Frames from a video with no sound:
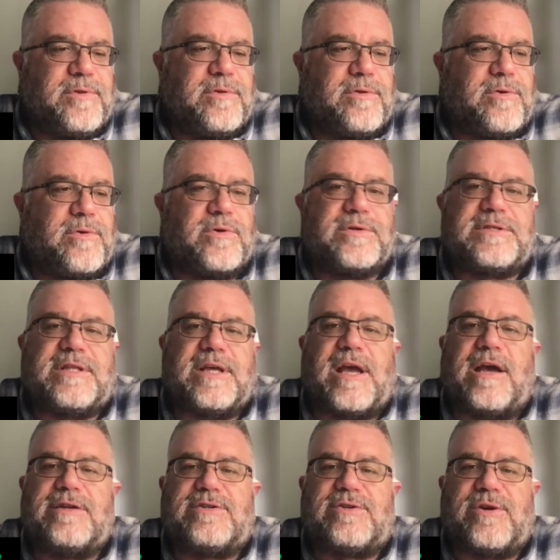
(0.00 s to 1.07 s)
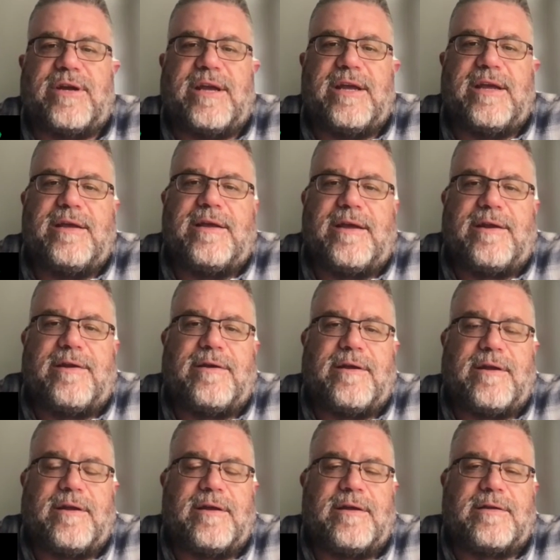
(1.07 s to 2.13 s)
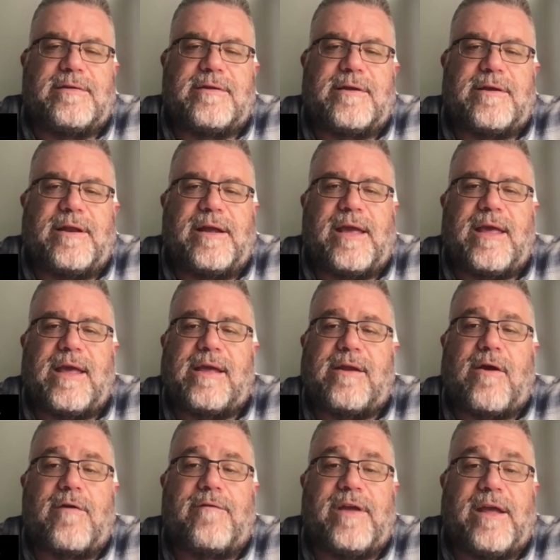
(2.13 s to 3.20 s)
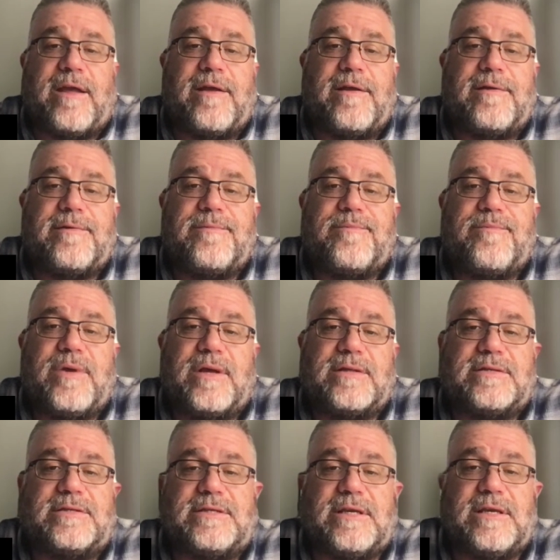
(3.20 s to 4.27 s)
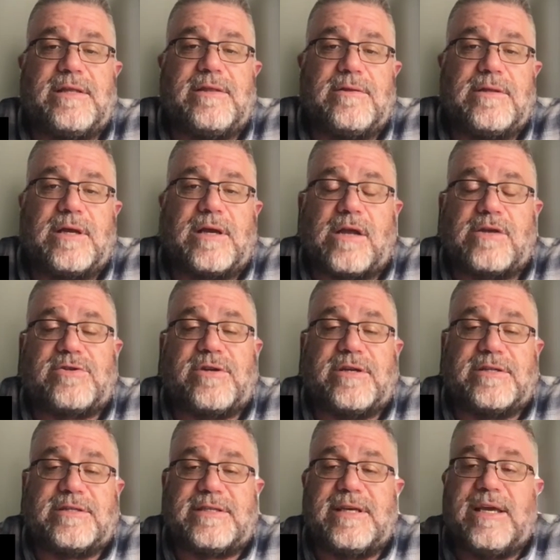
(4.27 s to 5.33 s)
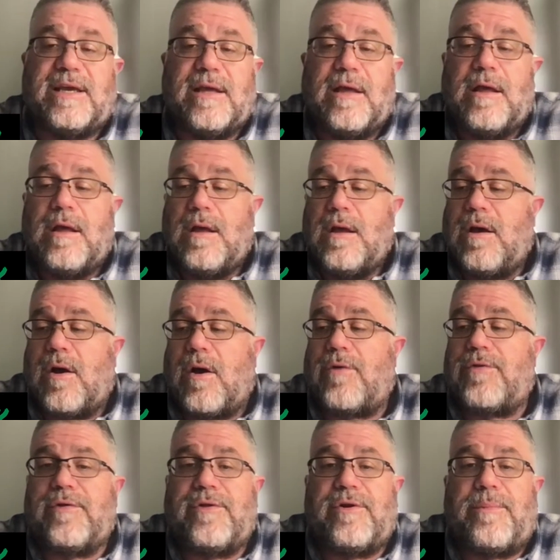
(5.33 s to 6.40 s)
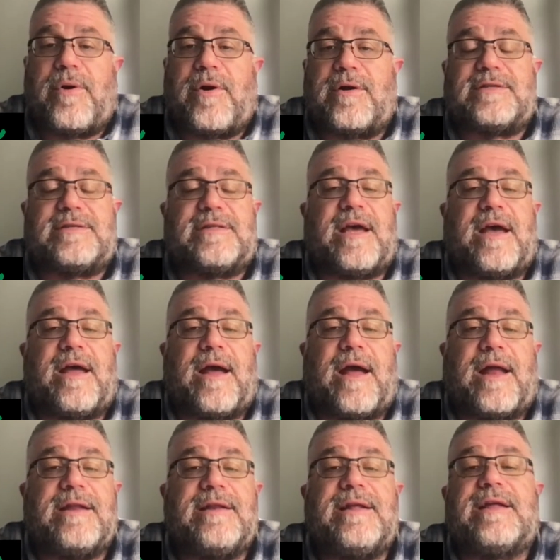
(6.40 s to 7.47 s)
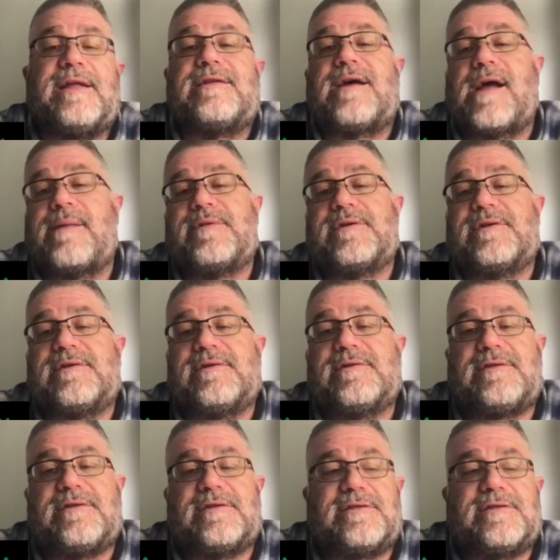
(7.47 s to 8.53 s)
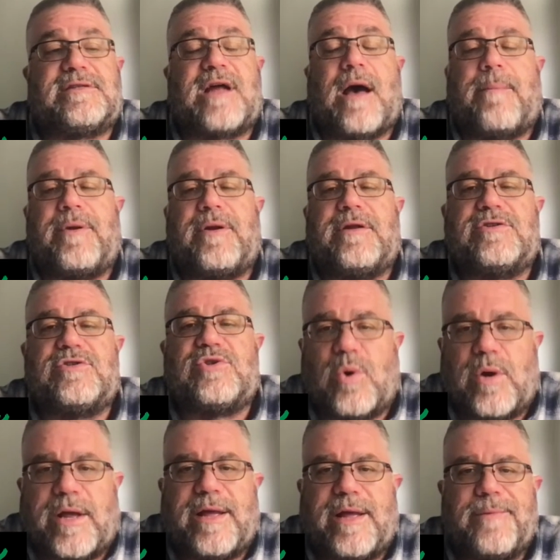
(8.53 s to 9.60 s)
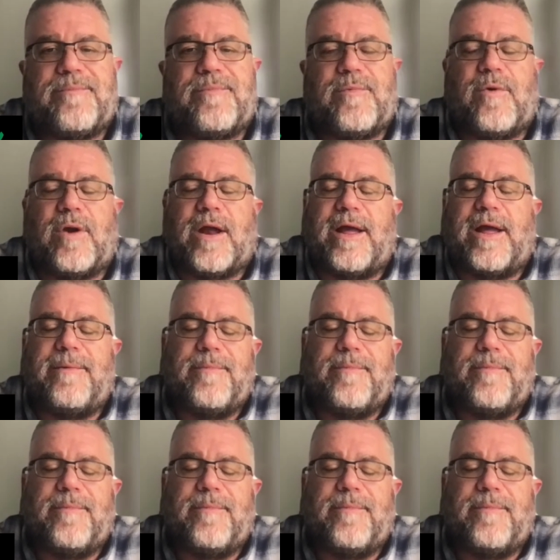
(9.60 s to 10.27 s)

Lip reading: cruise the country in an RV and see the country and see all the little parts that I didn't get time to stop and enjoy, right?